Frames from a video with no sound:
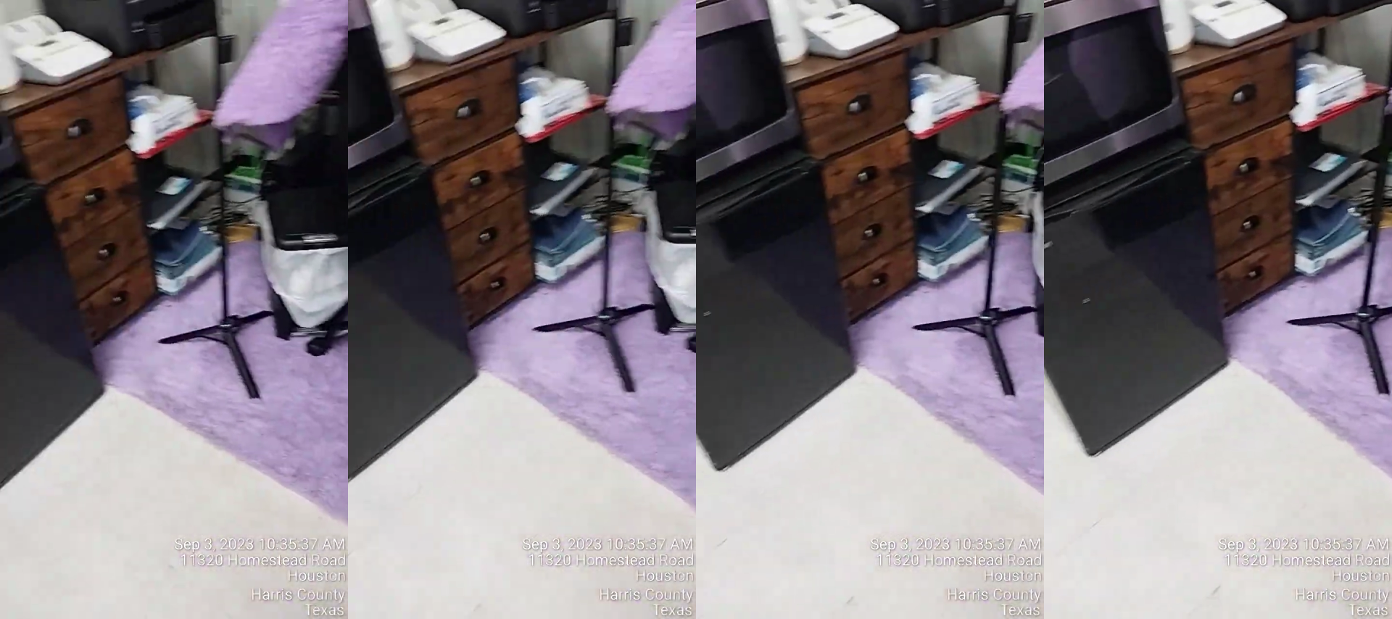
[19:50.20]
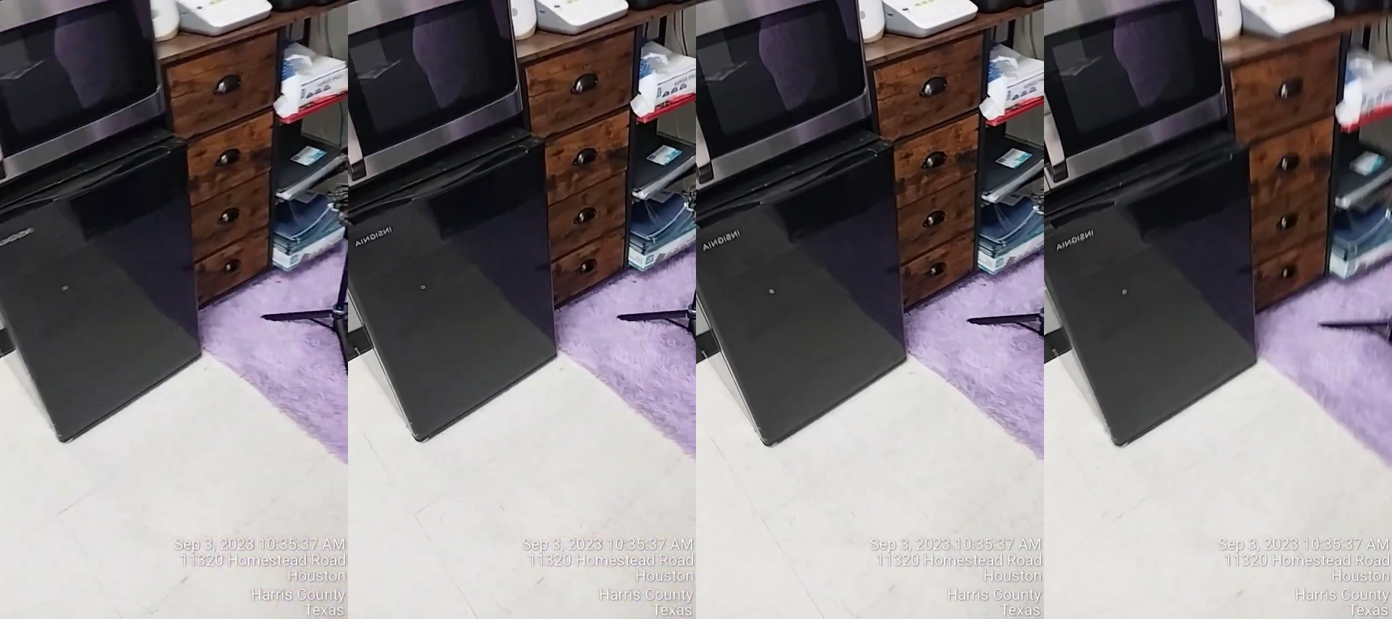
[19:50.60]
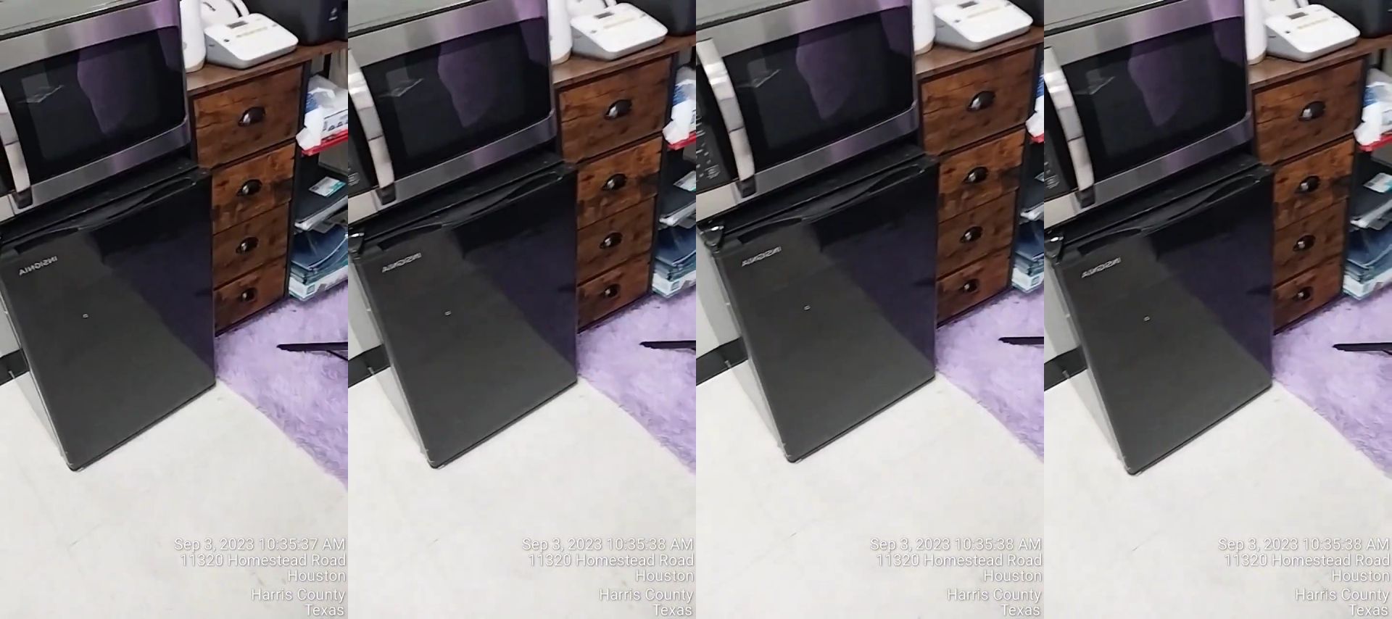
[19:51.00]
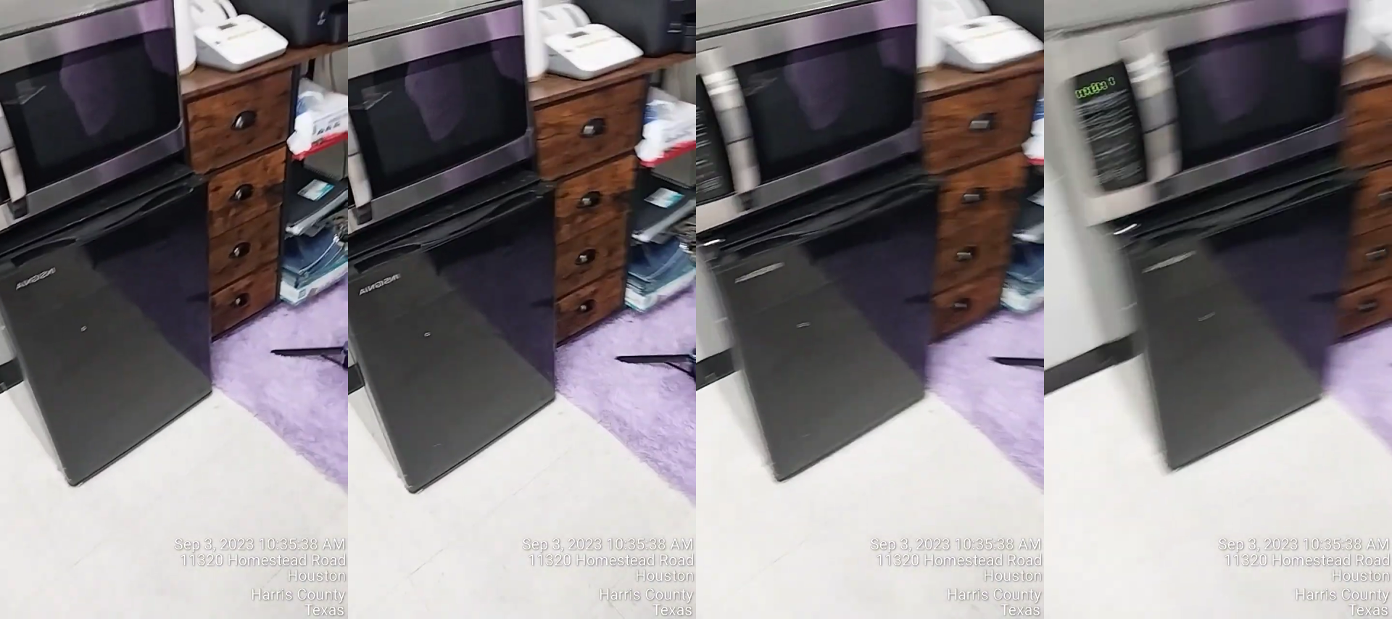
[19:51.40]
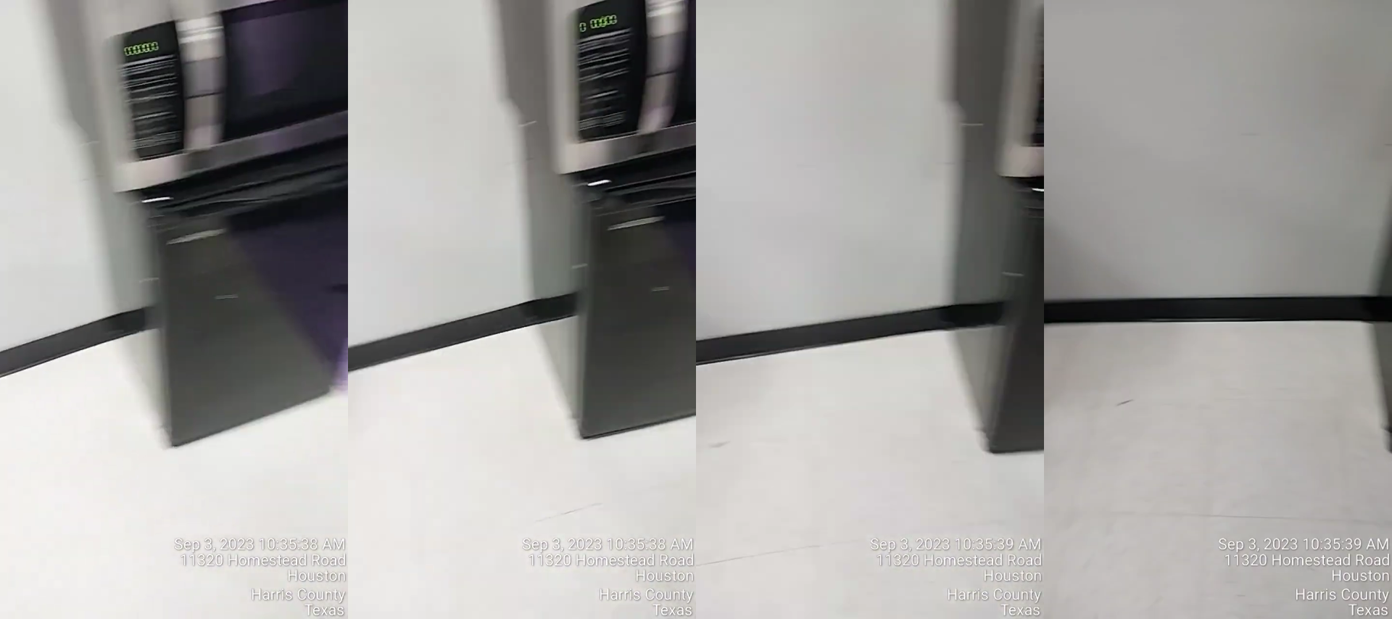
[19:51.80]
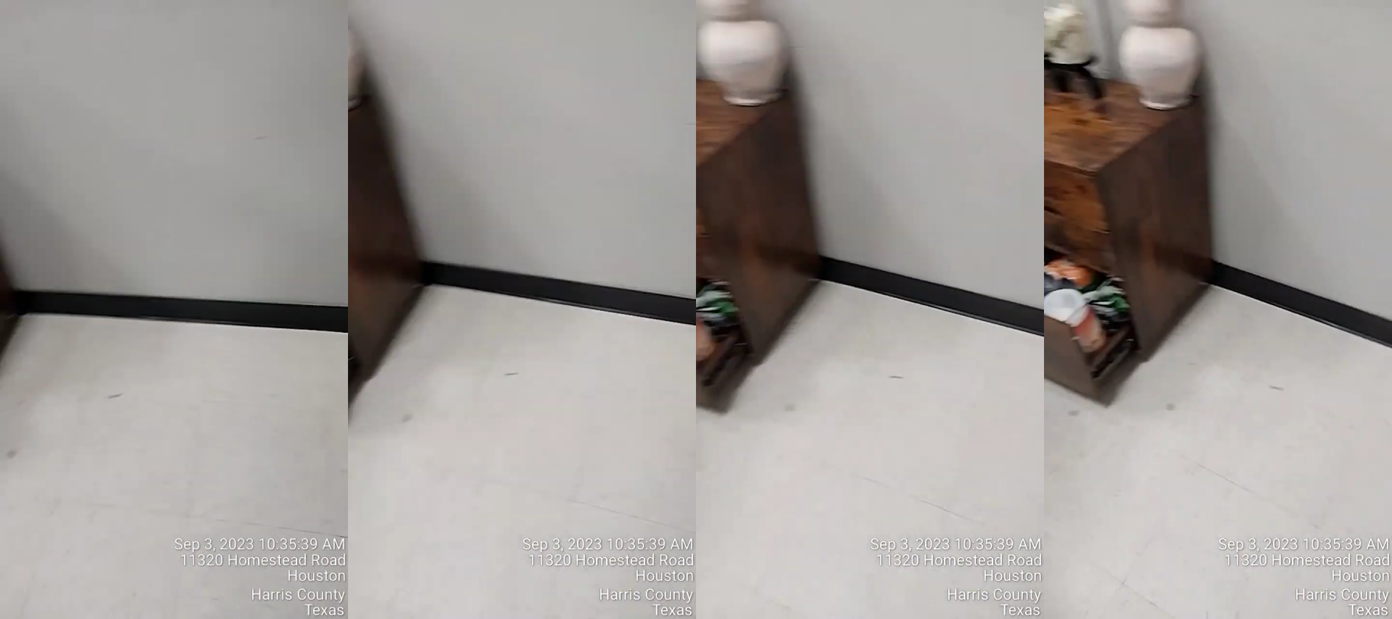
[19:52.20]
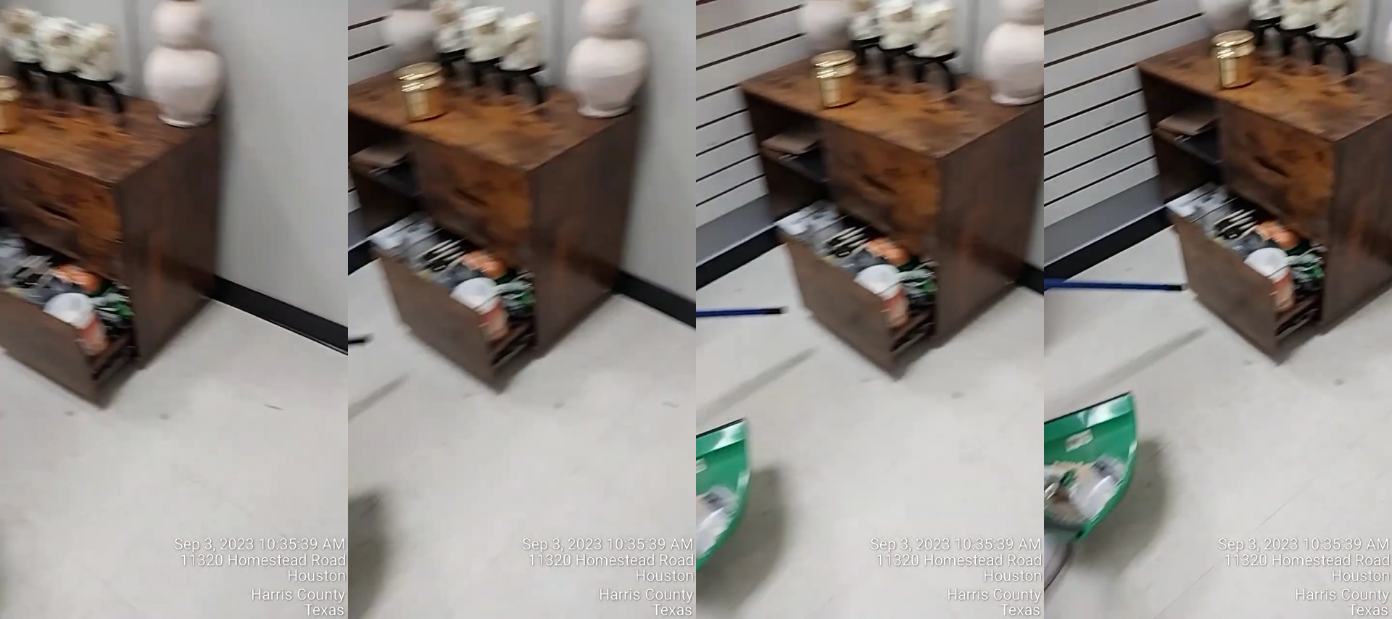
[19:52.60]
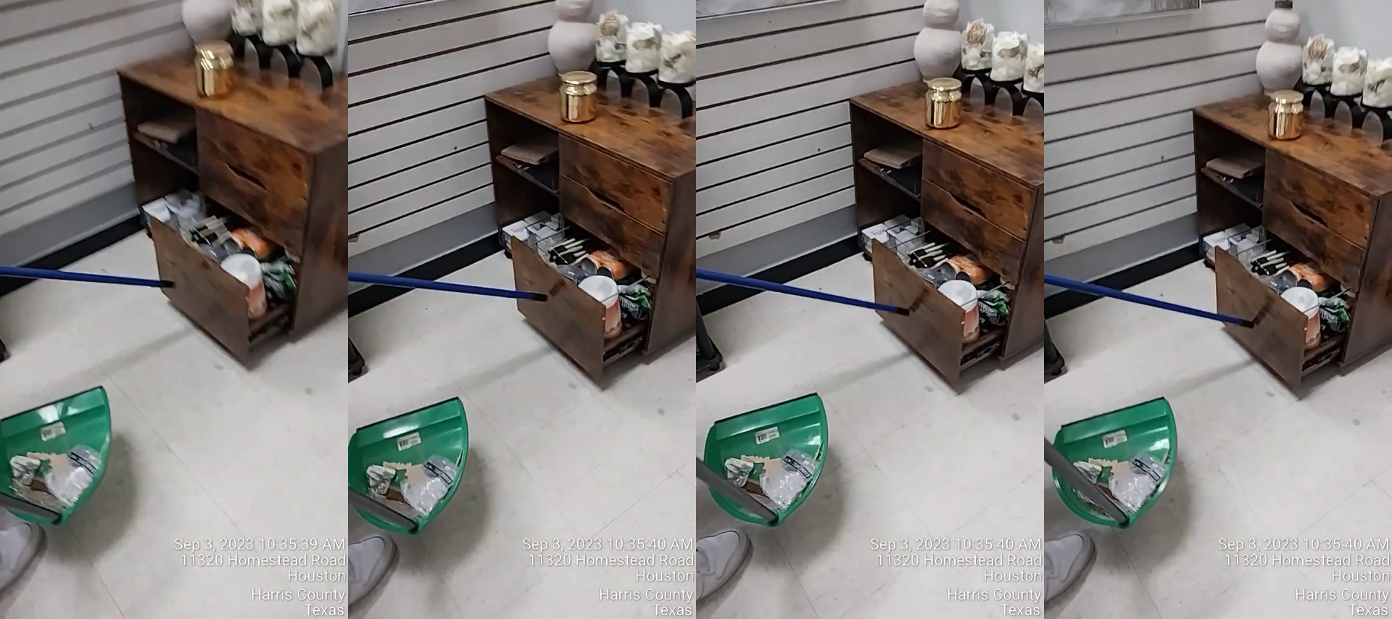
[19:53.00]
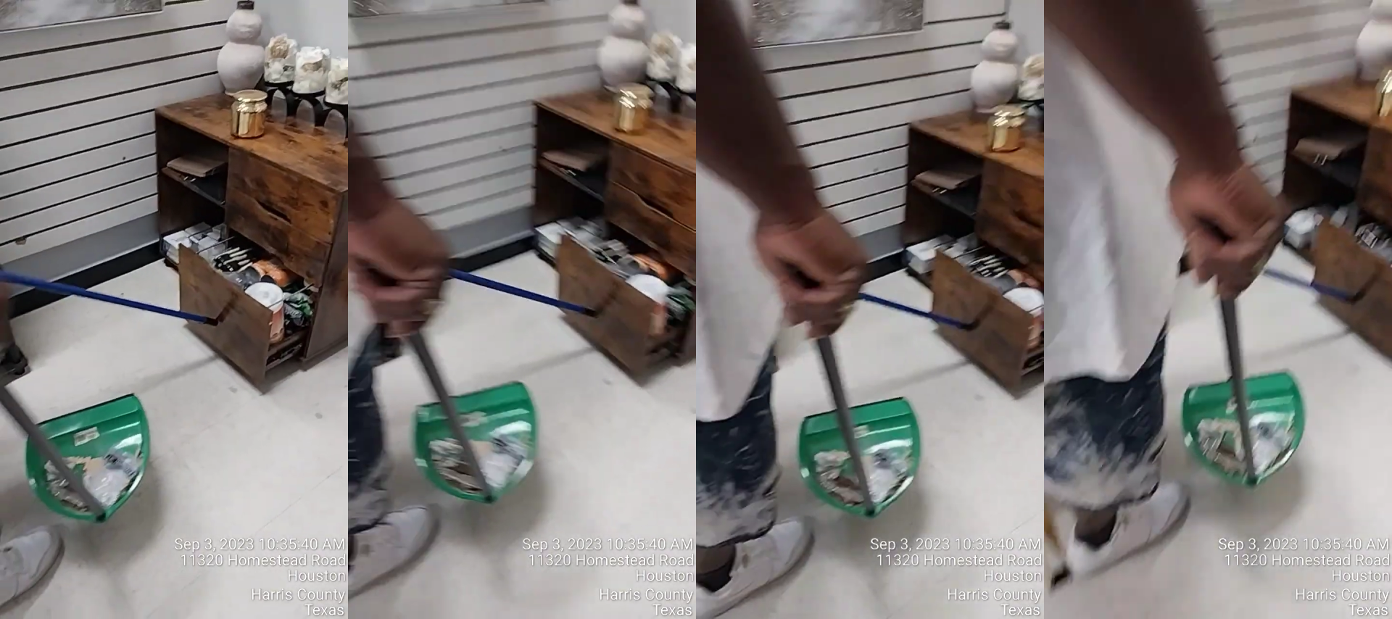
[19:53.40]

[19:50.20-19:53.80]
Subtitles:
No face is visible, so there are no lips to read.